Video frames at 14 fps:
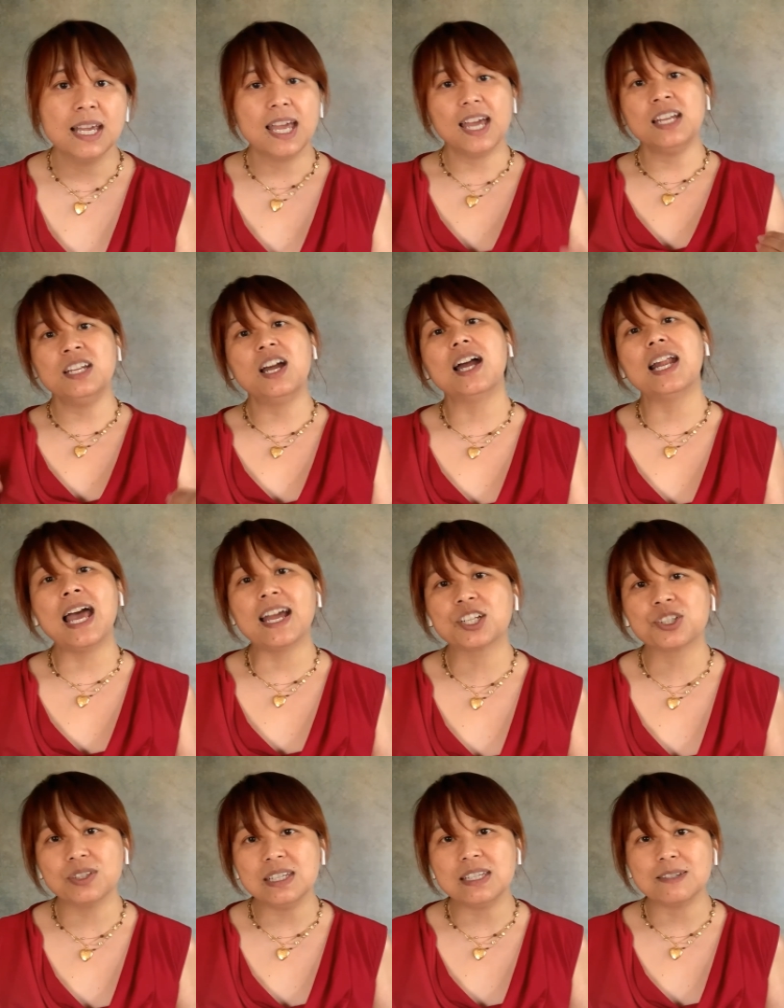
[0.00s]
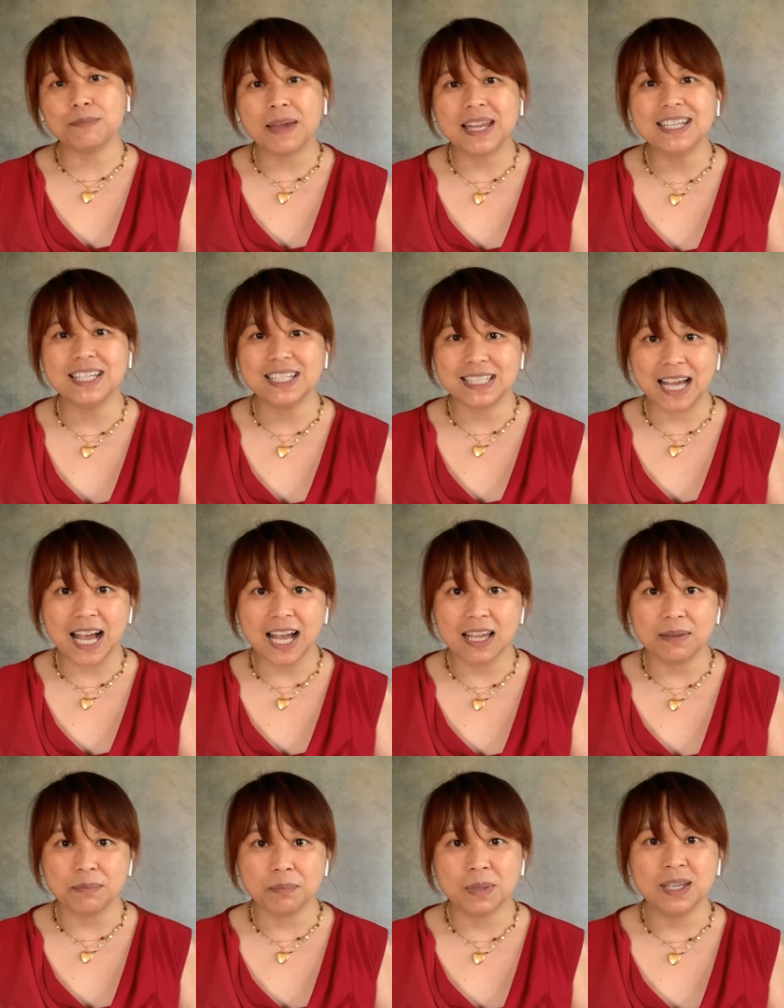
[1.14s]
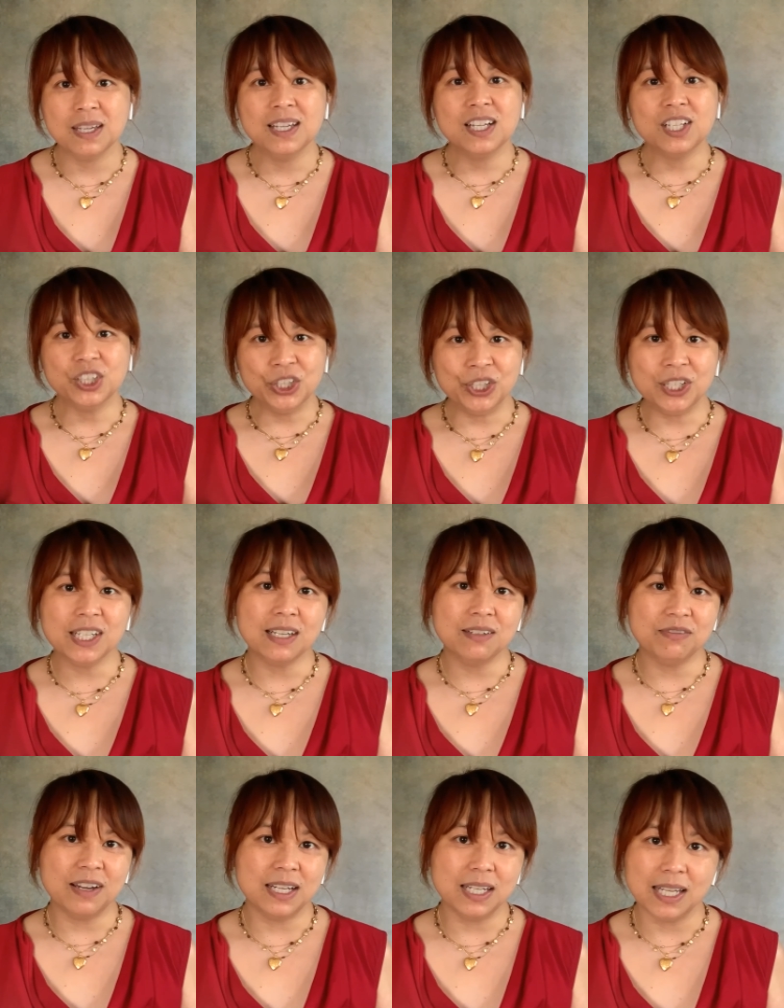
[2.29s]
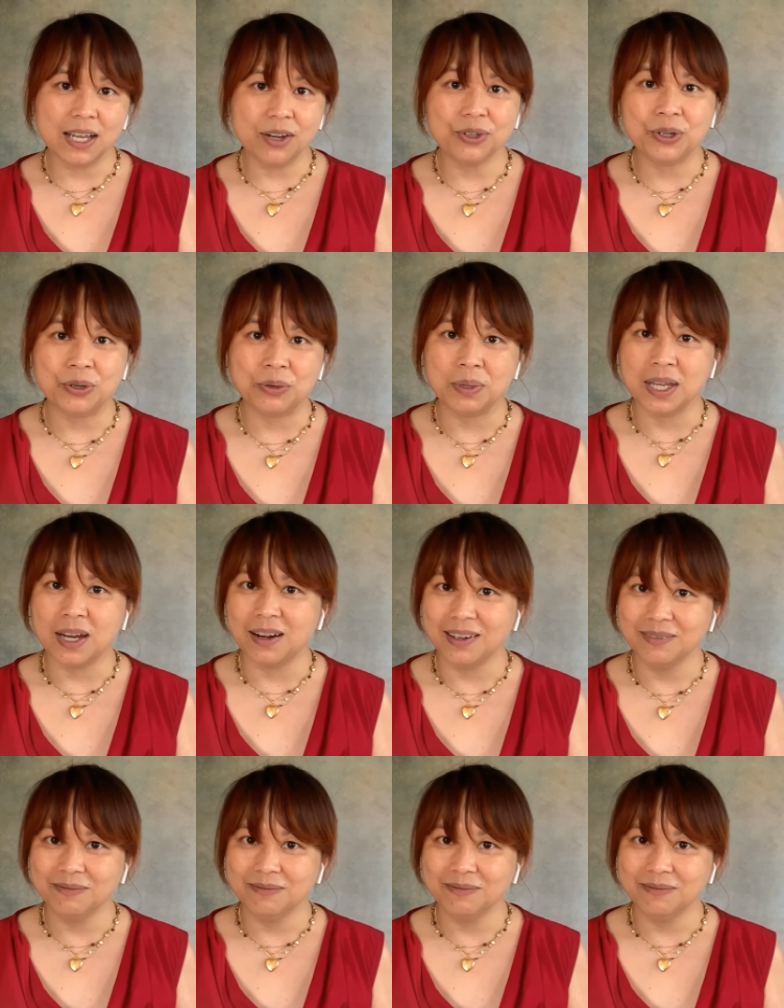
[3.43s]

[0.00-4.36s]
and not actually spending time learning and finding out who we are?